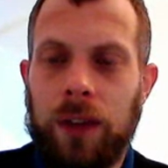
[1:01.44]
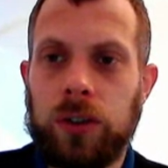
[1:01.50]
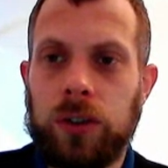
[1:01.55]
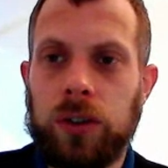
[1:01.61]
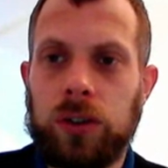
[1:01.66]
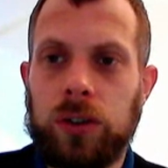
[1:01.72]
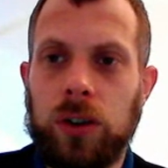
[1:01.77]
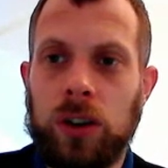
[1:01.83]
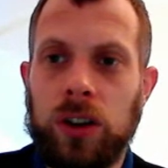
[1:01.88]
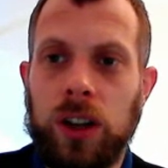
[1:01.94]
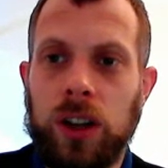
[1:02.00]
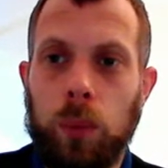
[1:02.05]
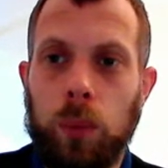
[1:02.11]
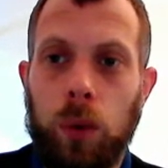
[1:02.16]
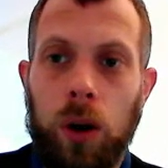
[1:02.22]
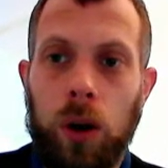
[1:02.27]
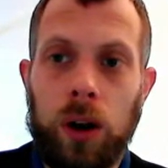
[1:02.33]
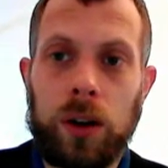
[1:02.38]
study
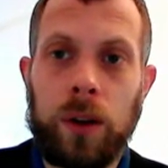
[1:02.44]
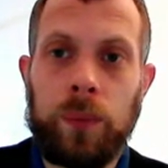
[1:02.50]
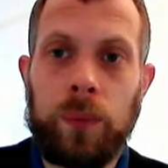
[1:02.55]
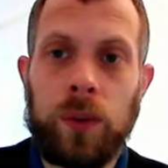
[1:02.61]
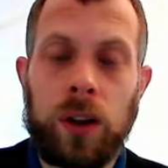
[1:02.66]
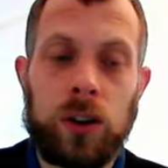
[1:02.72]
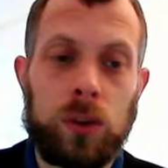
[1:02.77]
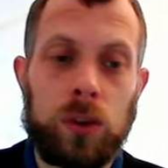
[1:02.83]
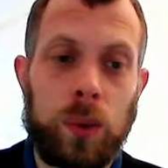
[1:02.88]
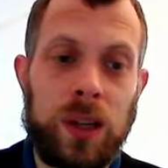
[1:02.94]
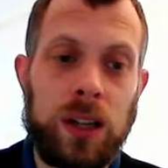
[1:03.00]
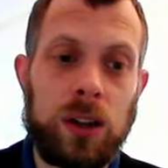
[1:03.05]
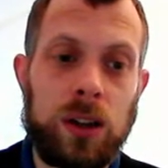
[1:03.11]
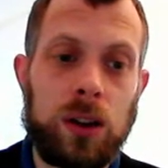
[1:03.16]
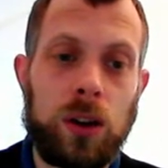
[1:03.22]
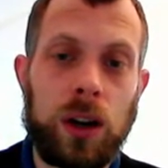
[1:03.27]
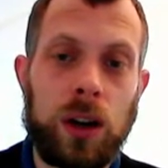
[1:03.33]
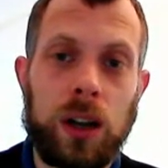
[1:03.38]
1. So we need to
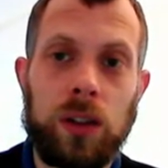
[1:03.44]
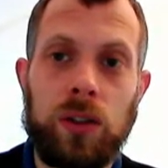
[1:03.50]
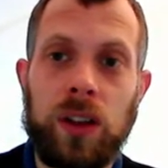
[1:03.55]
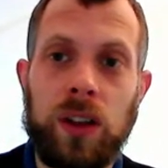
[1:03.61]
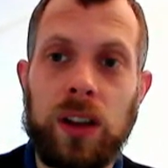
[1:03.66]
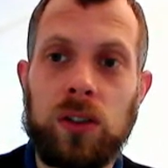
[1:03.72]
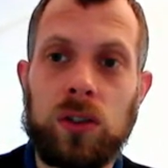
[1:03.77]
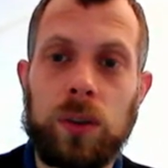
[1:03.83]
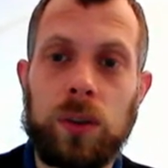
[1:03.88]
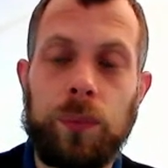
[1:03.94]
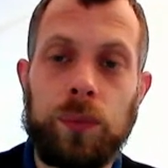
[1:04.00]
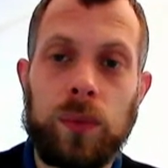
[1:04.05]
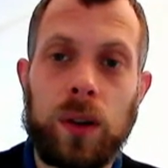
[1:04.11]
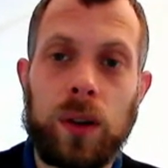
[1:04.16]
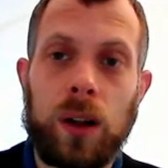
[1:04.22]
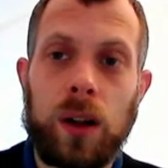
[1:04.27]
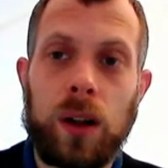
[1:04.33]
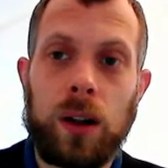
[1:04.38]
look at this
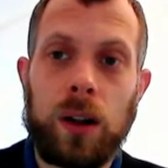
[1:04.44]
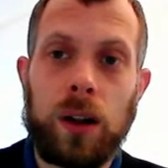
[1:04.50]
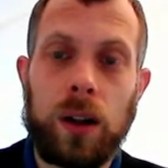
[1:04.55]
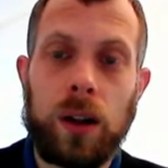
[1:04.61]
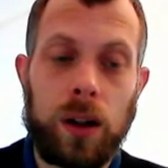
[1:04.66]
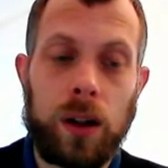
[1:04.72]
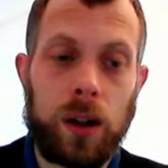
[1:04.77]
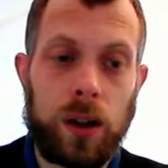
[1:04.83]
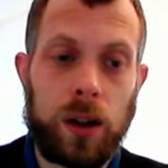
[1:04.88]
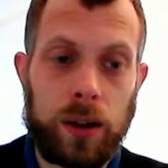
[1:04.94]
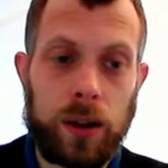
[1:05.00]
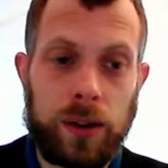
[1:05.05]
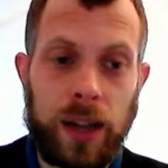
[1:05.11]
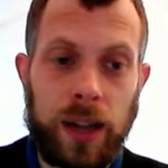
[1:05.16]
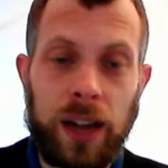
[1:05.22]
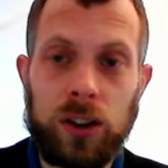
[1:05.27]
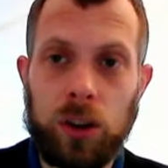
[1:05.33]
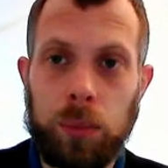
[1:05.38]

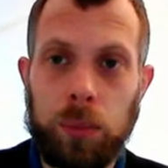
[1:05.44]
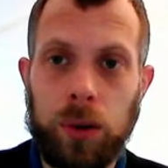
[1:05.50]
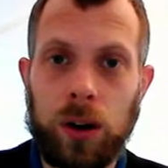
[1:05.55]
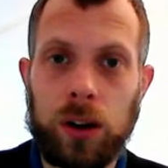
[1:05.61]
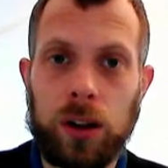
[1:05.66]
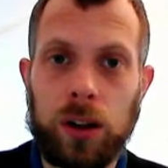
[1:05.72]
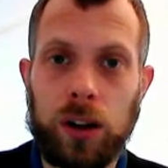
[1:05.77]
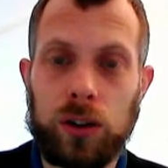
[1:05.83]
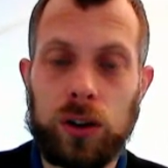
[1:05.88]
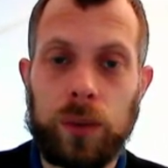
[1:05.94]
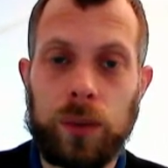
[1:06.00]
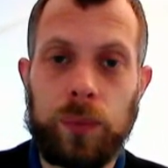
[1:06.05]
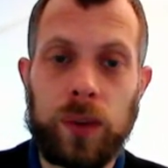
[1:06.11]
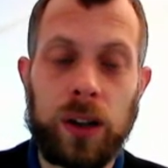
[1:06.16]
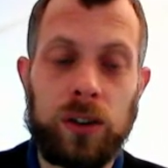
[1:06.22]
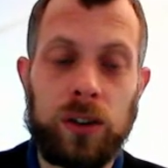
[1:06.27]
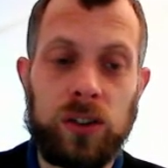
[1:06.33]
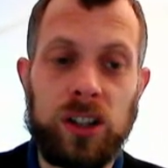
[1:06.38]
data booklet
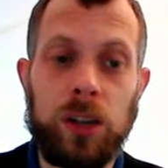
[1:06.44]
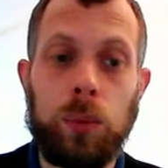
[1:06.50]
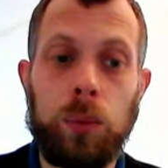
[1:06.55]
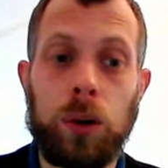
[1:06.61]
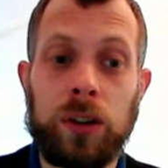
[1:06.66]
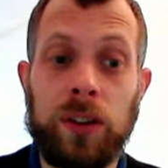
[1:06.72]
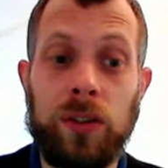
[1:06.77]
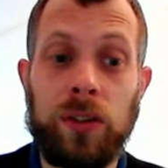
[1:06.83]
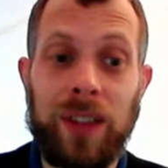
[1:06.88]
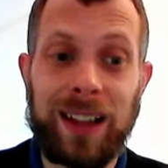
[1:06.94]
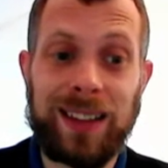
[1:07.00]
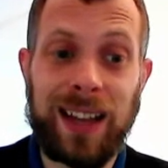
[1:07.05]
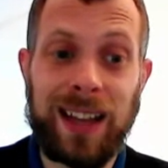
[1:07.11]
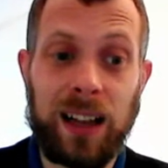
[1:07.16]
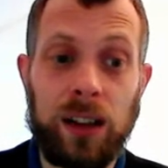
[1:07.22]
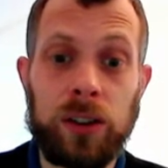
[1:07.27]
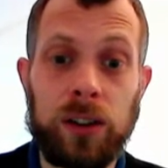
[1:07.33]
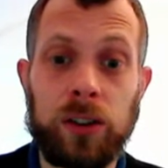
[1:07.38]
and see what that
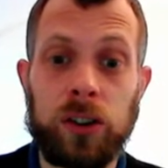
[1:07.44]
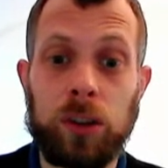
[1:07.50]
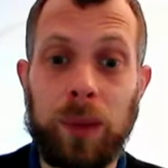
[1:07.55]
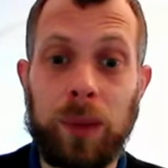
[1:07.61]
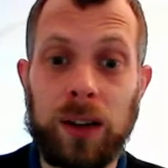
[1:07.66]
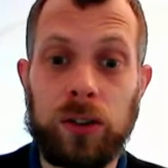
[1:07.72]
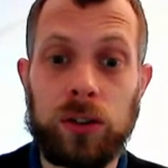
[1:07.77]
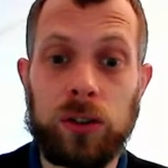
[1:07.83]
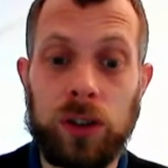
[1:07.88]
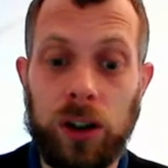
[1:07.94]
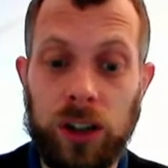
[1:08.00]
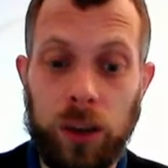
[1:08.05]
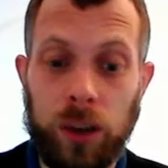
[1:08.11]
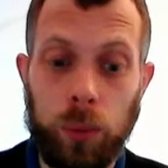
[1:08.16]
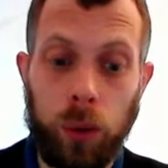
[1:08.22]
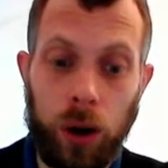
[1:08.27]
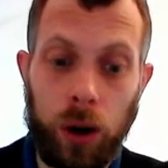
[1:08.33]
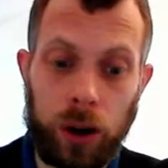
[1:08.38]
tells us about study
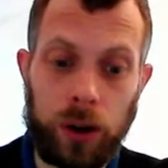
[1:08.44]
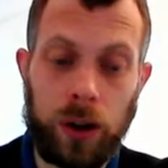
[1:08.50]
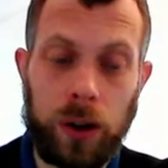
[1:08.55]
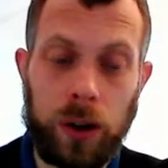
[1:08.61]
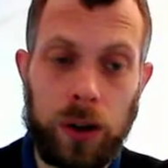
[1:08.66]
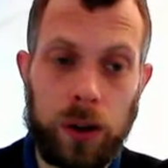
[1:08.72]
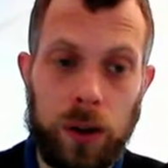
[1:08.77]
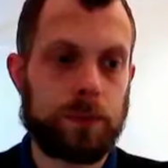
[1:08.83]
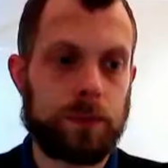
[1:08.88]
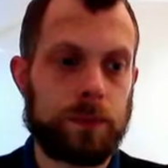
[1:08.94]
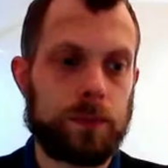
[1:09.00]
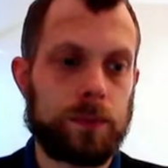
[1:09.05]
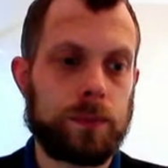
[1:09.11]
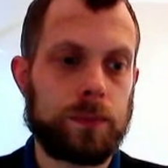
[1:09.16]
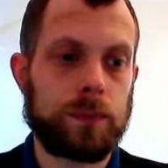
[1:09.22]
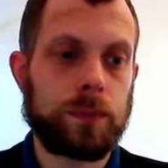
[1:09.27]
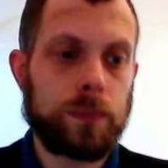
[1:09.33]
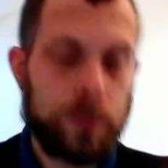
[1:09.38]
1.
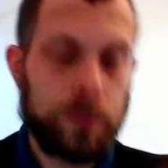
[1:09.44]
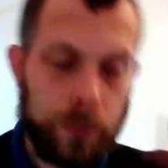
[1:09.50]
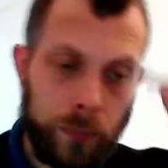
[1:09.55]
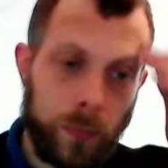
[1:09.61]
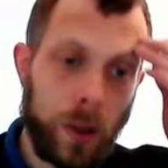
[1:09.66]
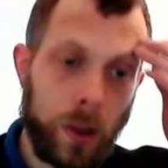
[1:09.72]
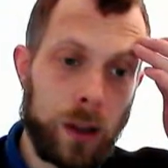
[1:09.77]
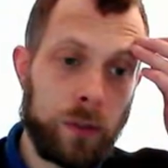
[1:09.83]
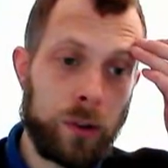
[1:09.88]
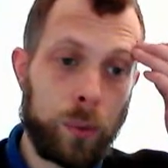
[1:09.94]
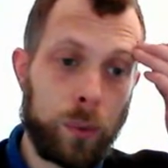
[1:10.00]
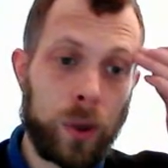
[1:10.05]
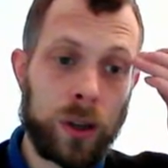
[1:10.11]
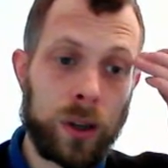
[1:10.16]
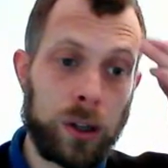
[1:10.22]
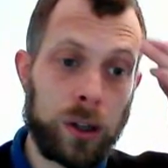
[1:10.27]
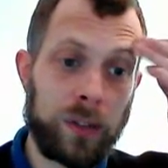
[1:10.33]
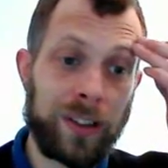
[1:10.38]
There's quite a
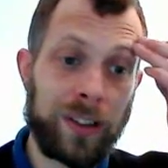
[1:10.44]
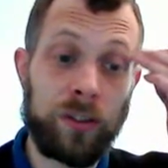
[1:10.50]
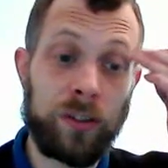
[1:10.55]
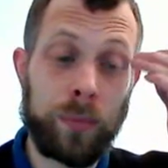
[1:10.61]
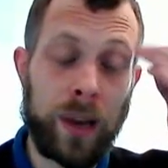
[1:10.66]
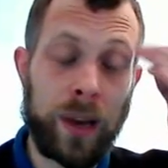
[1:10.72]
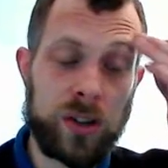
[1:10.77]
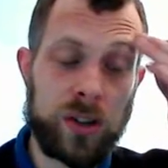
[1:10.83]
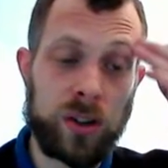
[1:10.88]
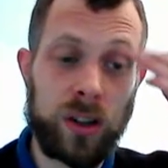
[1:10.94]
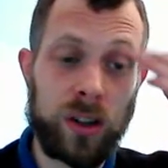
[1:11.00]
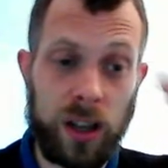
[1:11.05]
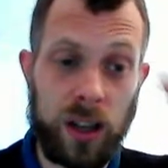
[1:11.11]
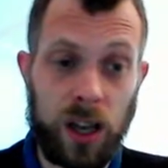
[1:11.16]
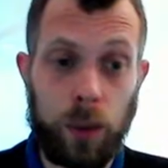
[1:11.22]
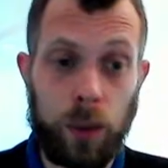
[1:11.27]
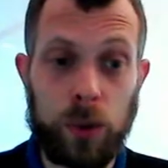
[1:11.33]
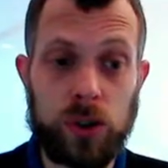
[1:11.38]
lot of information
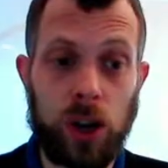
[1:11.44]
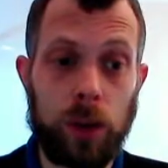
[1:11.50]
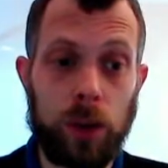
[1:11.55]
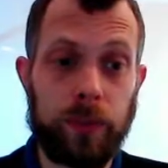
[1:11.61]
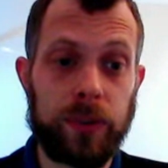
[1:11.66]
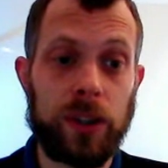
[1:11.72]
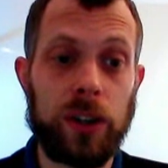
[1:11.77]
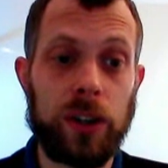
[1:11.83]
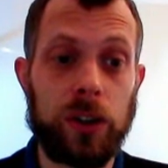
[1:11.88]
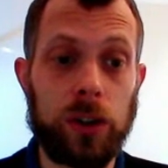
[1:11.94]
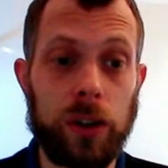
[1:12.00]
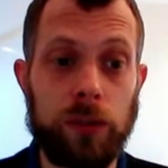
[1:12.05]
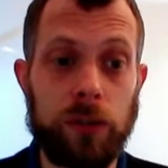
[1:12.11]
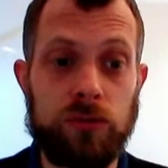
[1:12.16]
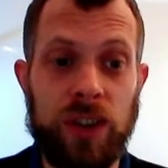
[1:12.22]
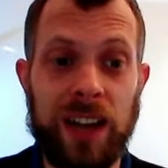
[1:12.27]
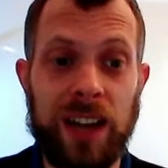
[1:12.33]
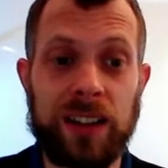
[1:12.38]
here which hopefully you'll have
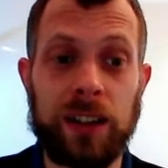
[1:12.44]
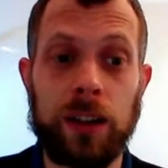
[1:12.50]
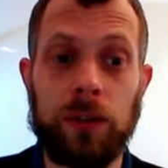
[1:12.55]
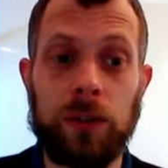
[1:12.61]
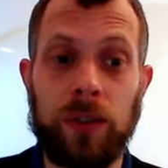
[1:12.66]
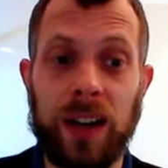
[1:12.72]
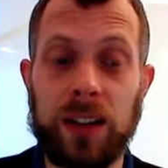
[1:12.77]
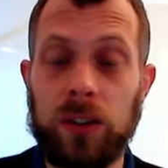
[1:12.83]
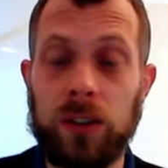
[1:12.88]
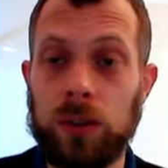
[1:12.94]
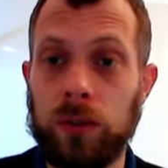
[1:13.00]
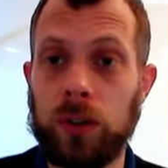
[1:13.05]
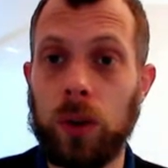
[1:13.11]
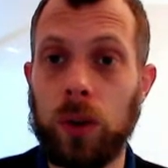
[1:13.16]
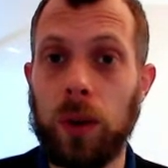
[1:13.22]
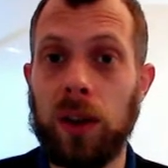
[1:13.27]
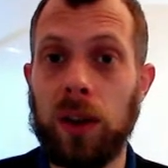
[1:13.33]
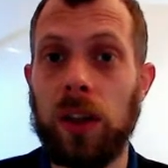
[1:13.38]
read in advance of
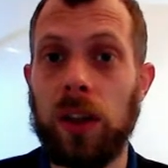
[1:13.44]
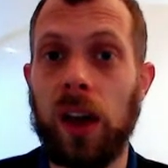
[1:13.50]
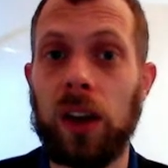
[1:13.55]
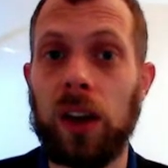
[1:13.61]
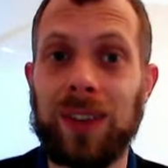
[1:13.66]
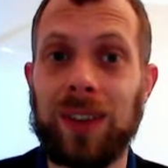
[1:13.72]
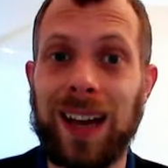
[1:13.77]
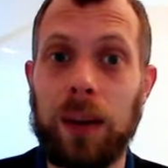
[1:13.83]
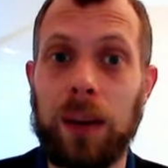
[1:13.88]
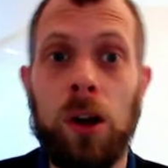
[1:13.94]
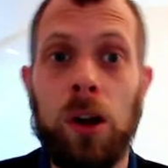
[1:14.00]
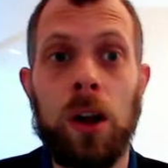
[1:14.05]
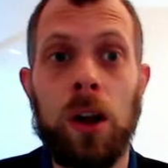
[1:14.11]
doing the exam.